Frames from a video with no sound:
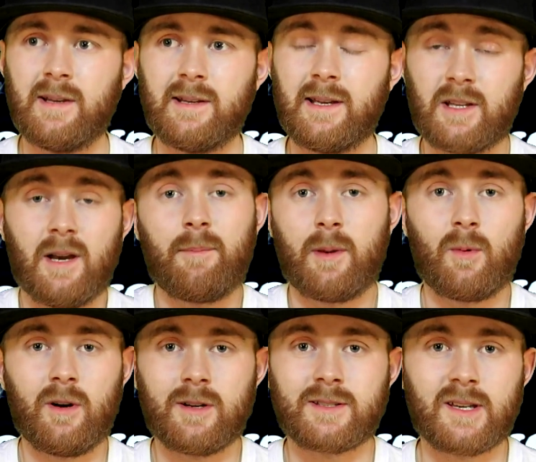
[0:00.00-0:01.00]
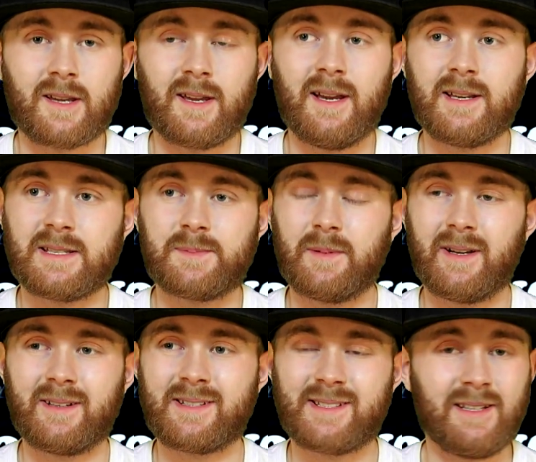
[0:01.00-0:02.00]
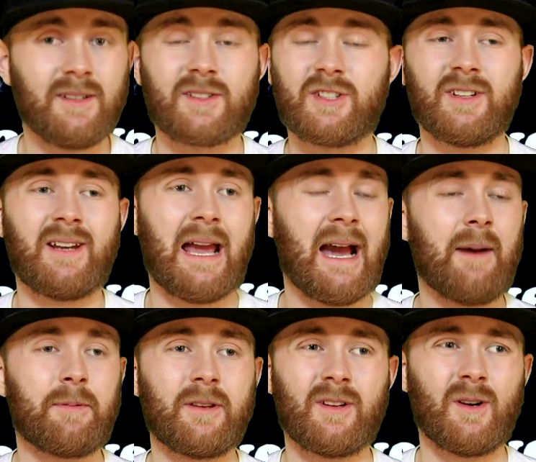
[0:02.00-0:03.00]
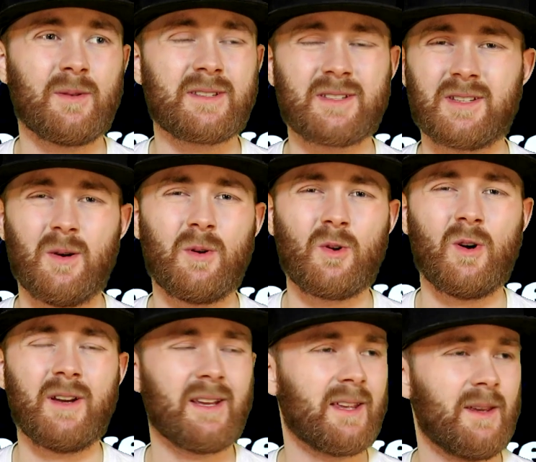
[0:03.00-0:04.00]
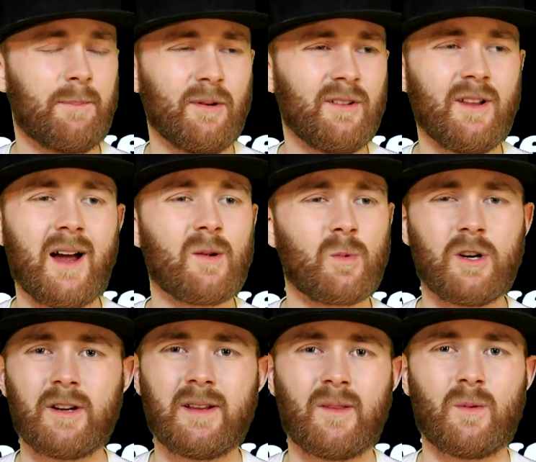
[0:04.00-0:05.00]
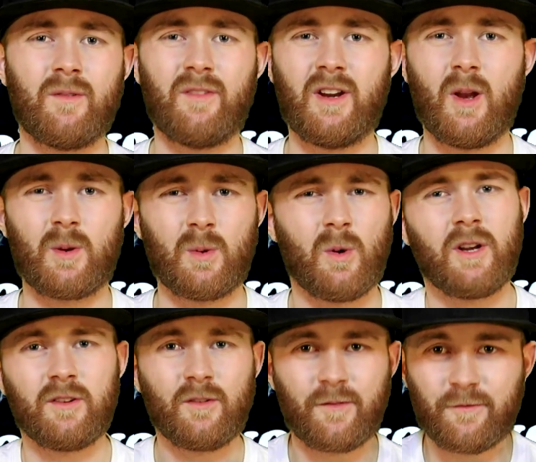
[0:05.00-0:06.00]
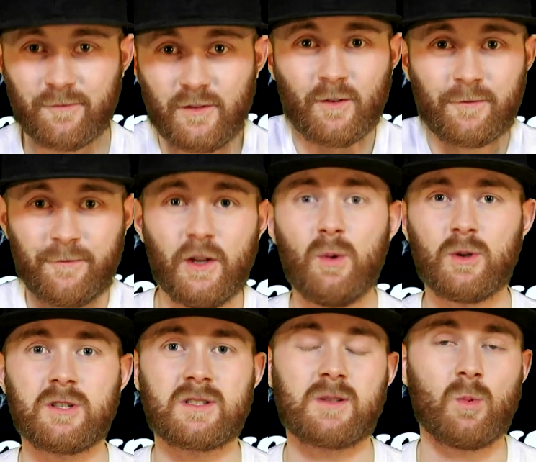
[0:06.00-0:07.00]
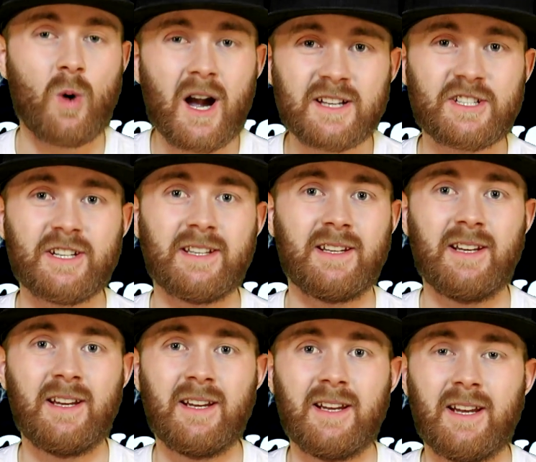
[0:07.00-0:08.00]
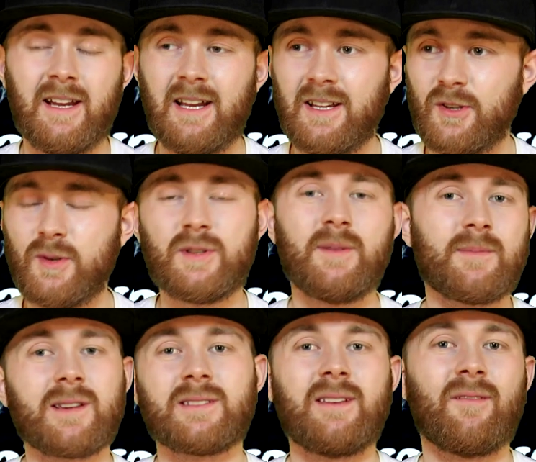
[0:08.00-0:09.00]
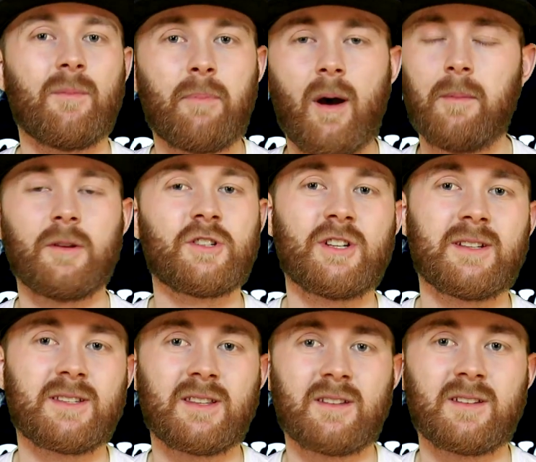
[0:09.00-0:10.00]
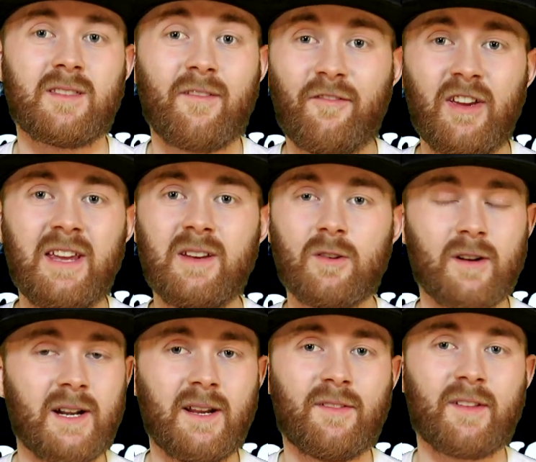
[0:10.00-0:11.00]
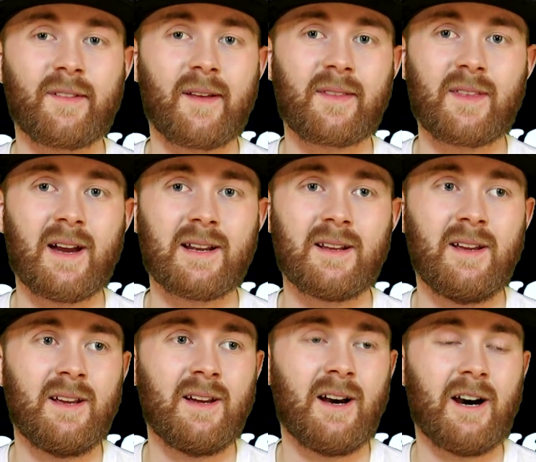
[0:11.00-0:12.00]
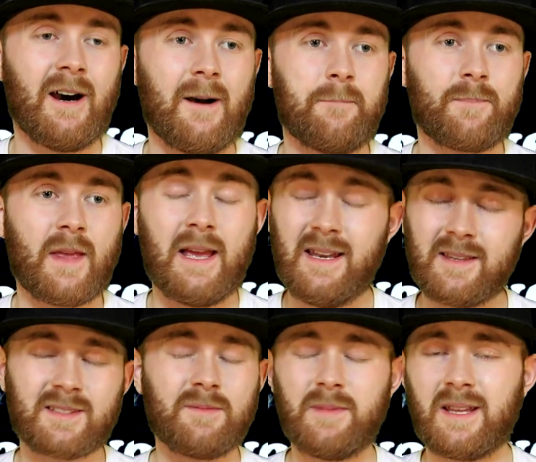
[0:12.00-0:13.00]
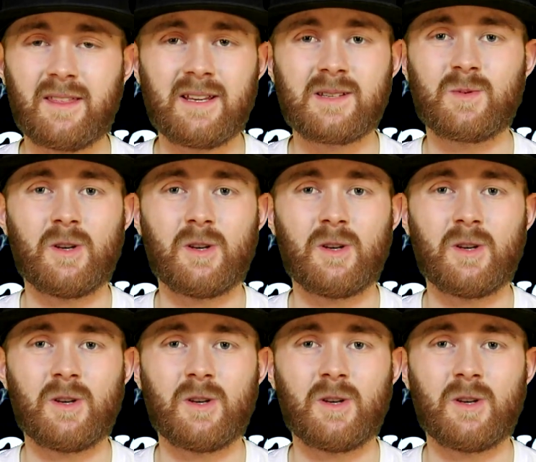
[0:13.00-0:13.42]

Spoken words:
It could be worse, I guess, but still, it shouldn't happen. You know, it's so annoying. You put a lot of work into a video. You want your viewers to watch it, and YouTube doesn't even publish it to the feed or anything like that. And to make things